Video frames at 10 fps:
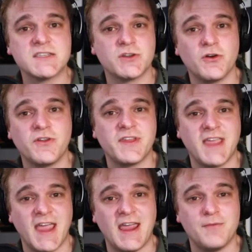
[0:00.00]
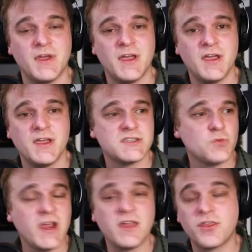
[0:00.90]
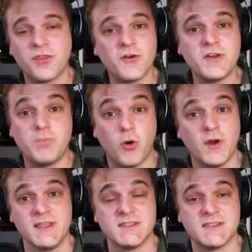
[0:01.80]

turn of the game swing 30 points